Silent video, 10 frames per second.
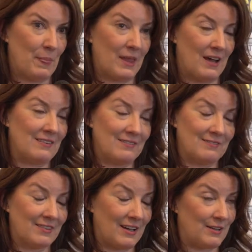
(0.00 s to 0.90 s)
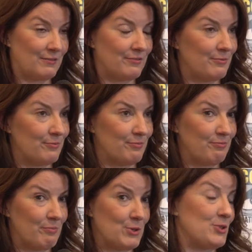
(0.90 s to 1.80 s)
gotten kind of
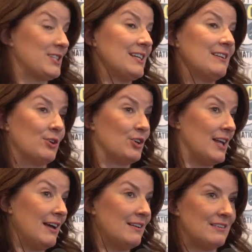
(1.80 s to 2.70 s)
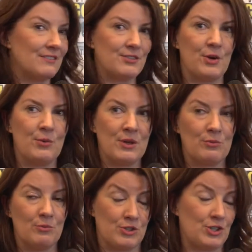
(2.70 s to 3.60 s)
interested in and good at, and so we
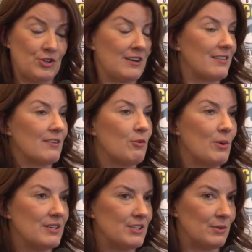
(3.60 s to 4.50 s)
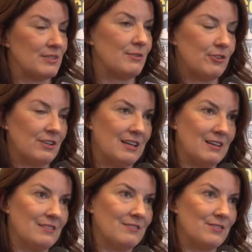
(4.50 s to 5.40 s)
were just trying to think of a way to do it differently,
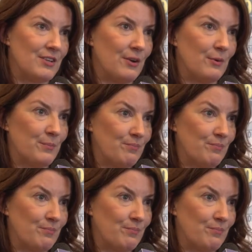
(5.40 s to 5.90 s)
and so